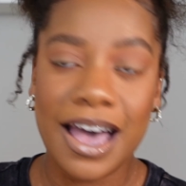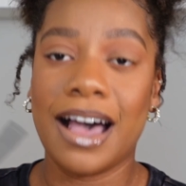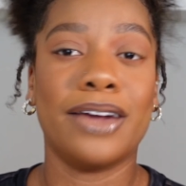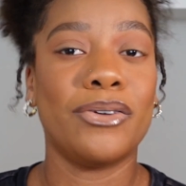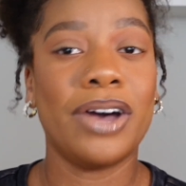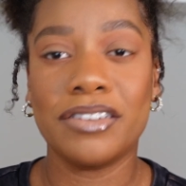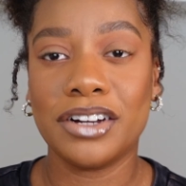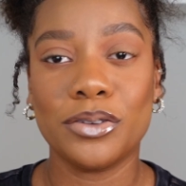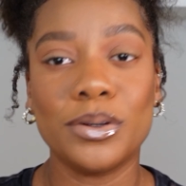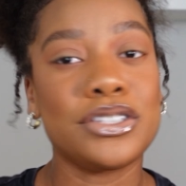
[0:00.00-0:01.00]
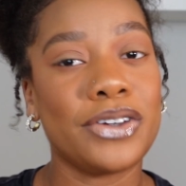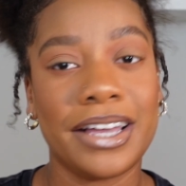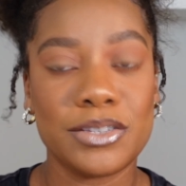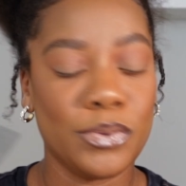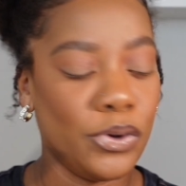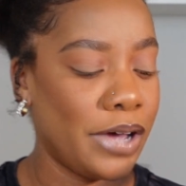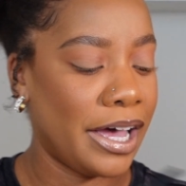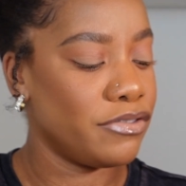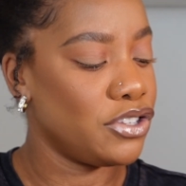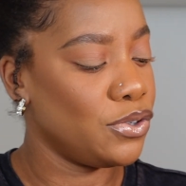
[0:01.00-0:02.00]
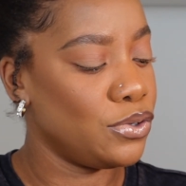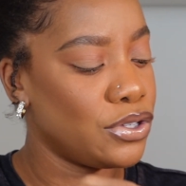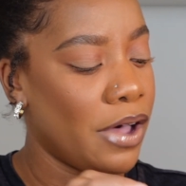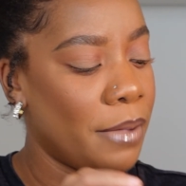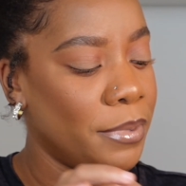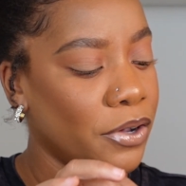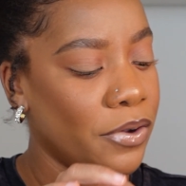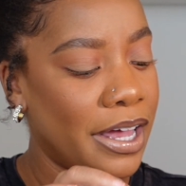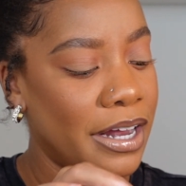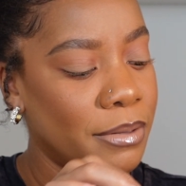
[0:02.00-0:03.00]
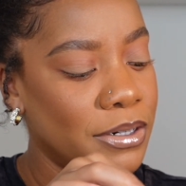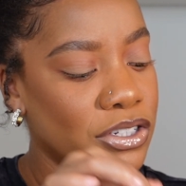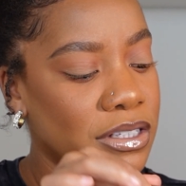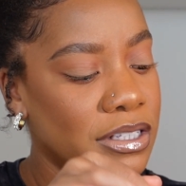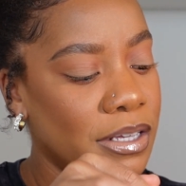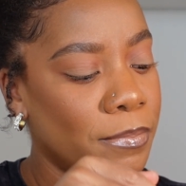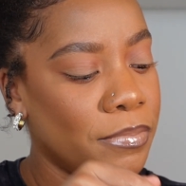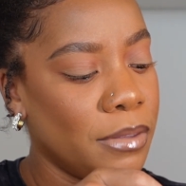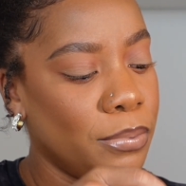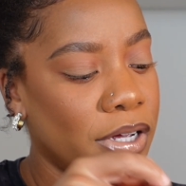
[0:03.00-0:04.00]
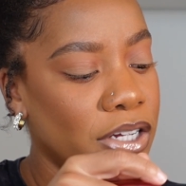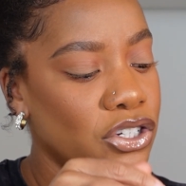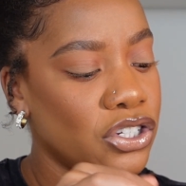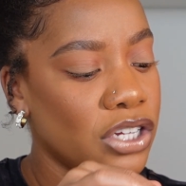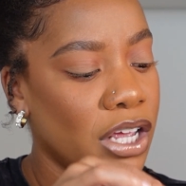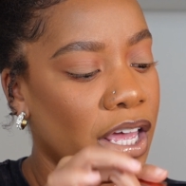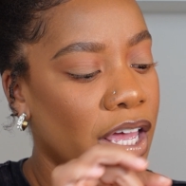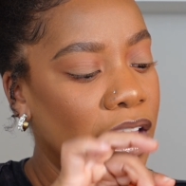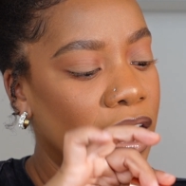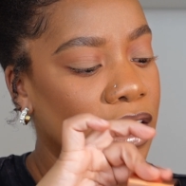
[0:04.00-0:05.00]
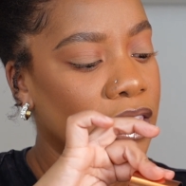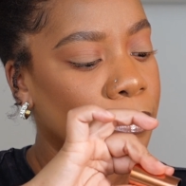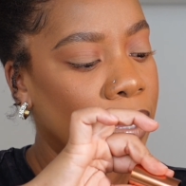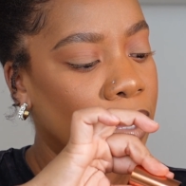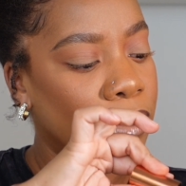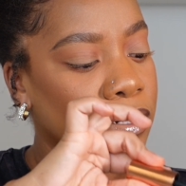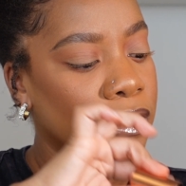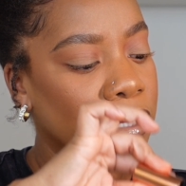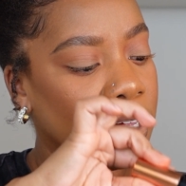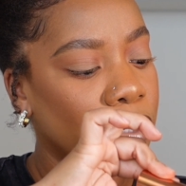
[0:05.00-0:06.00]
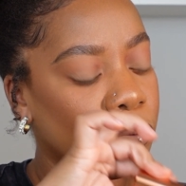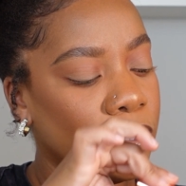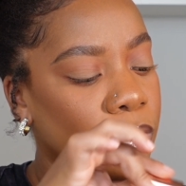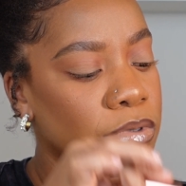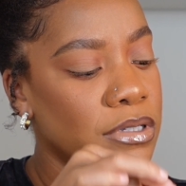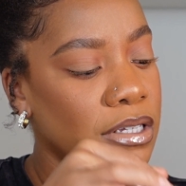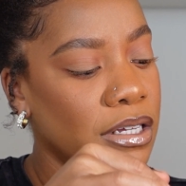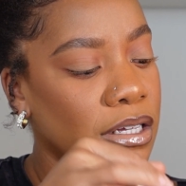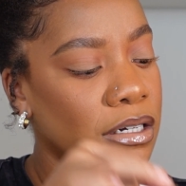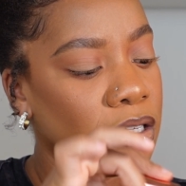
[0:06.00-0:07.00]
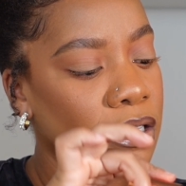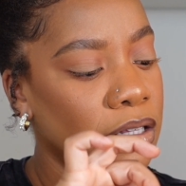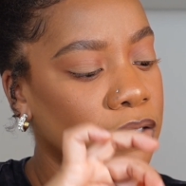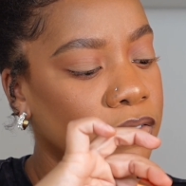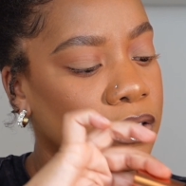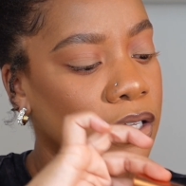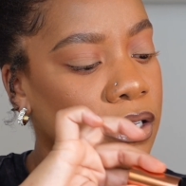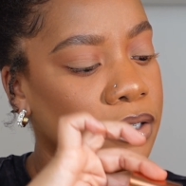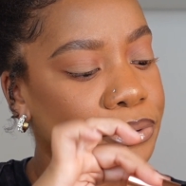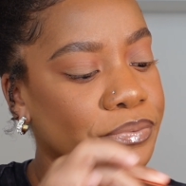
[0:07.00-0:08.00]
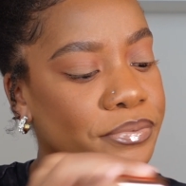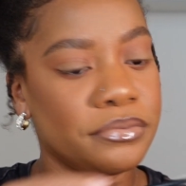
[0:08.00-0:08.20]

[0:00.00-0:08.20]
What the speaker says: I don't have another one, so I guess we're gonna have to. So I'm gonna go ahead and just dip the brush in the powder like we've seen in the video.